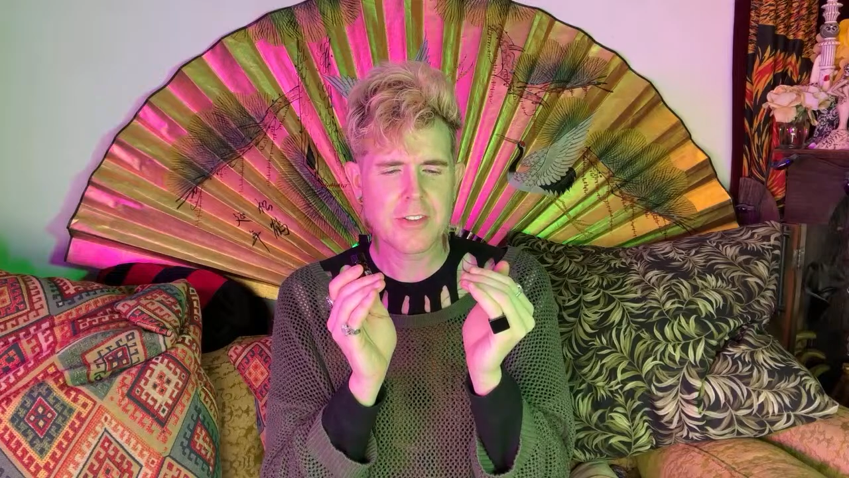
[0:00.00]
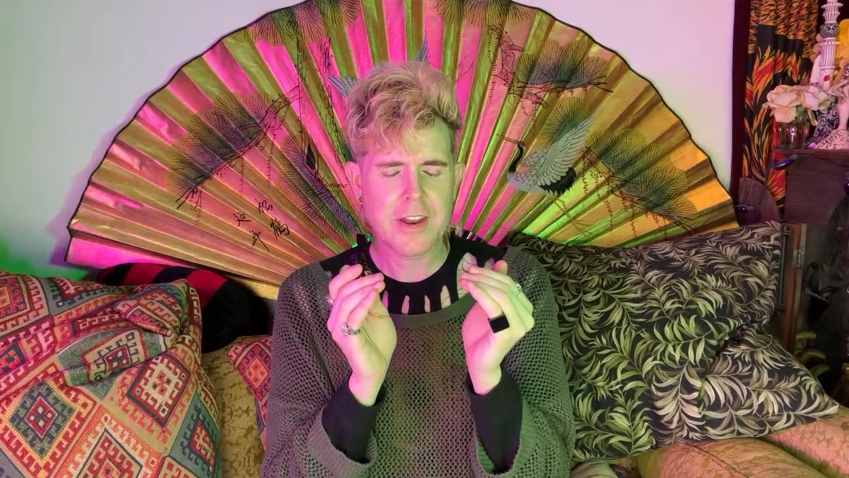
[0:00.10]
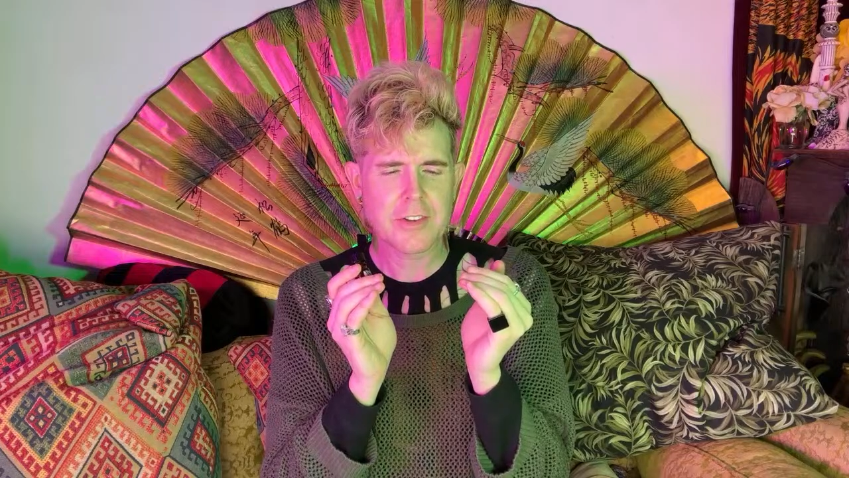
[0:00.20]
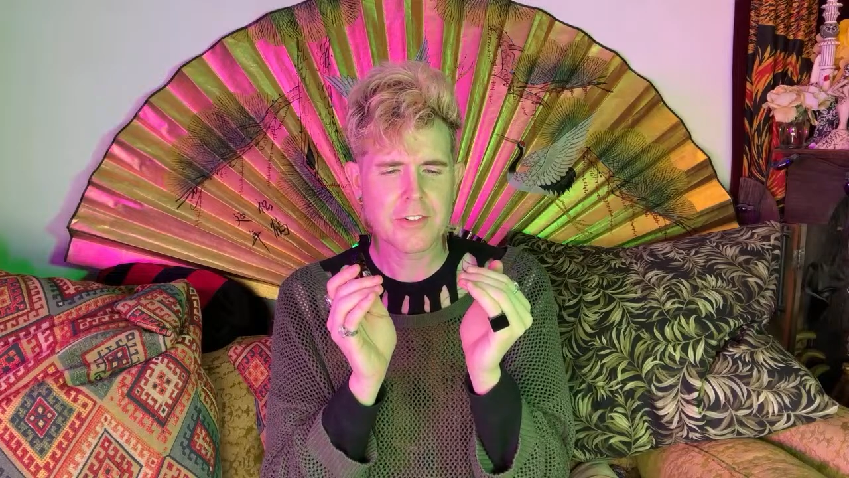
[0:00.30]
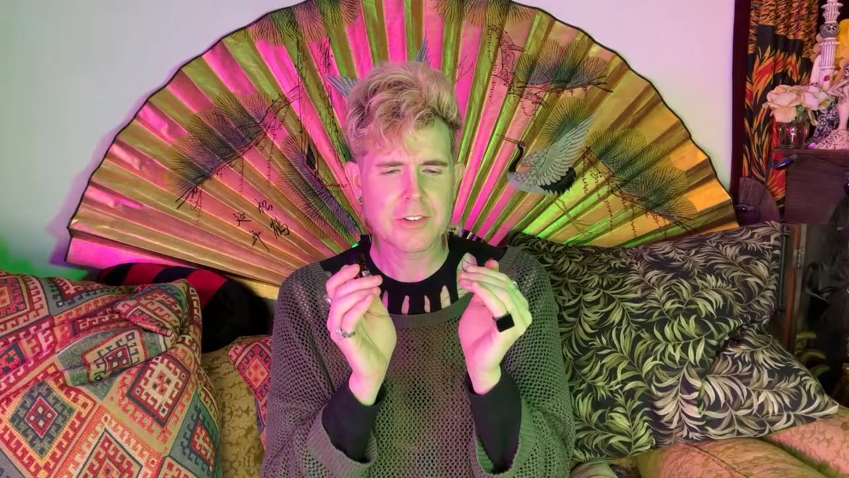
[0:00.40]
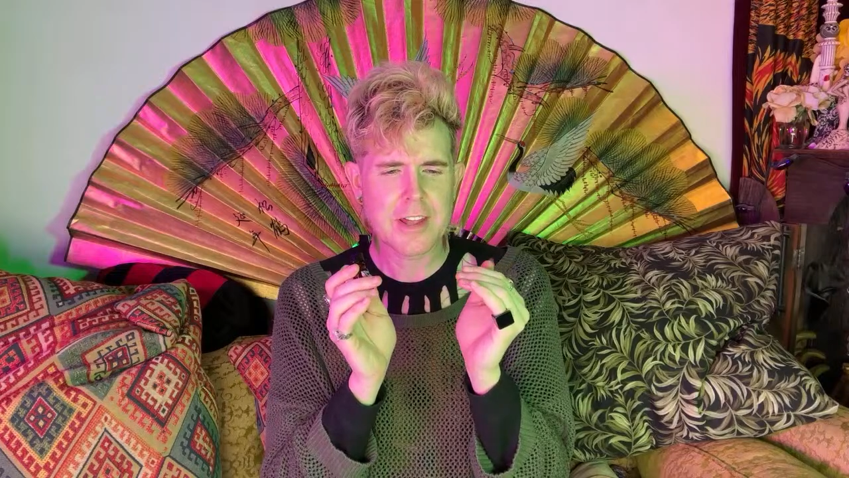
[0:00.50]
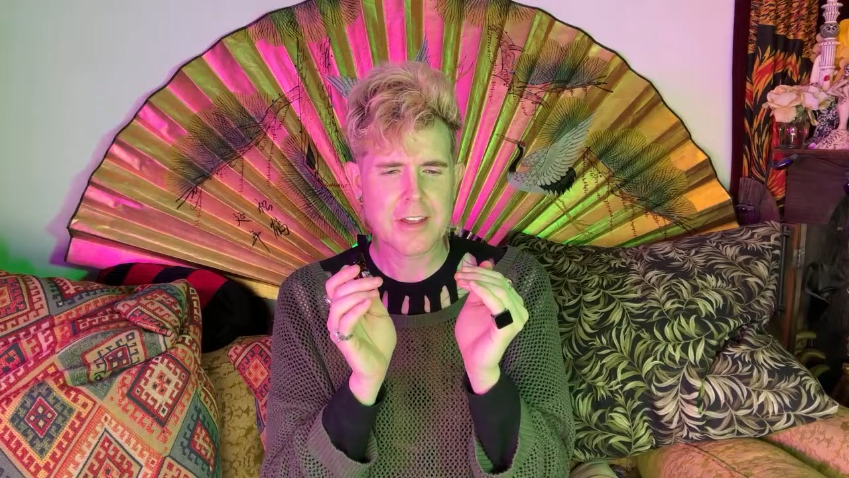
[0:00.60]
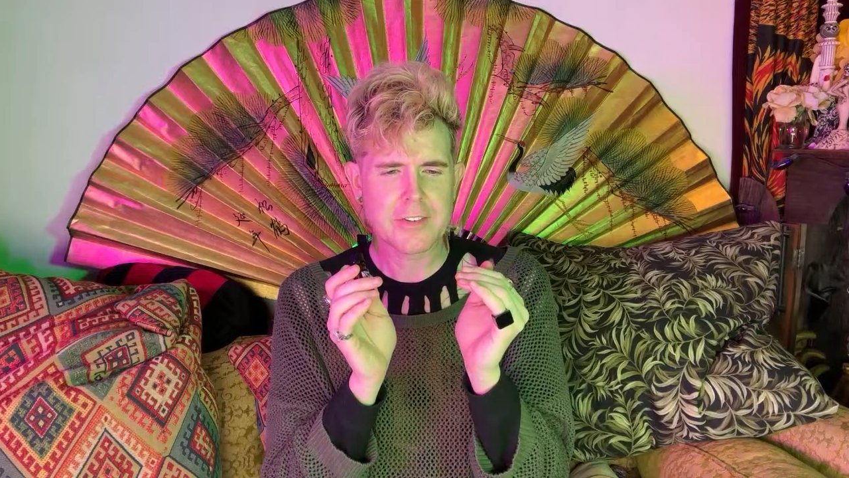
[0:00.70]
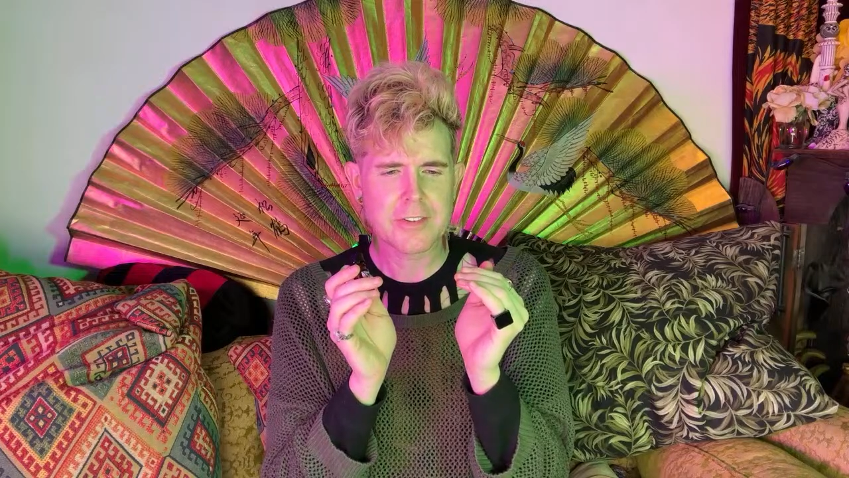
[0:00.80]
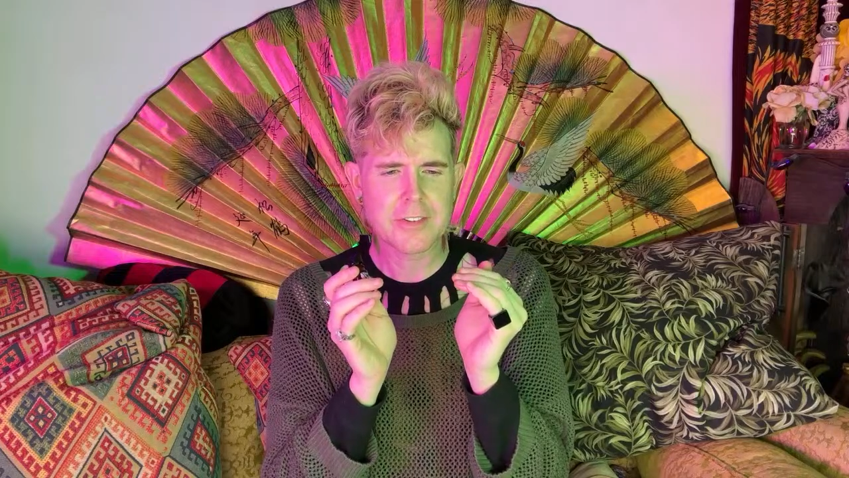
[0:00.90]
that is
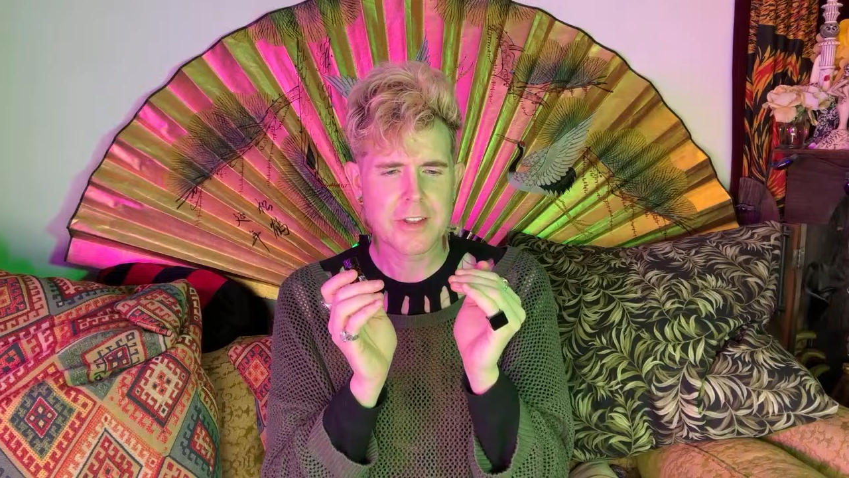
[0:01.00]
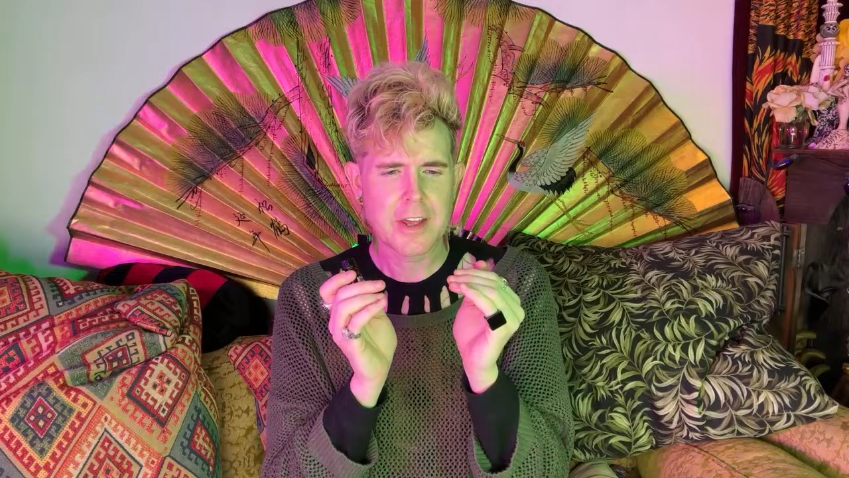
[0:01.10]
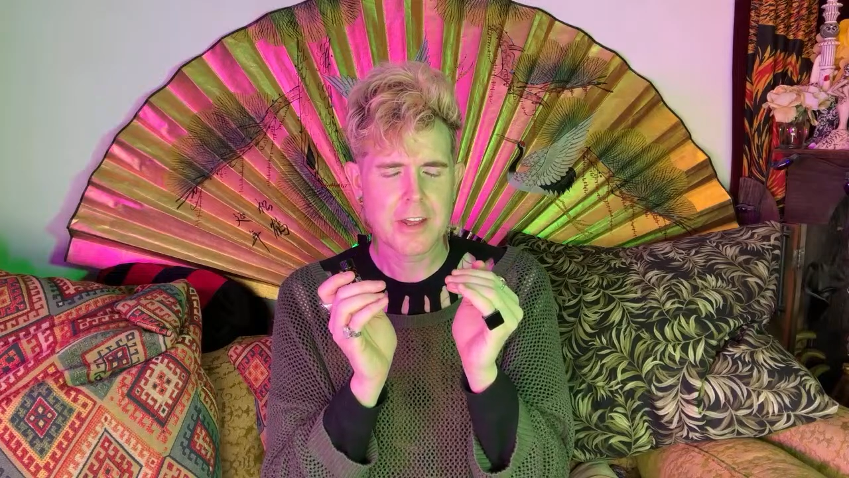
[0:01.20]
less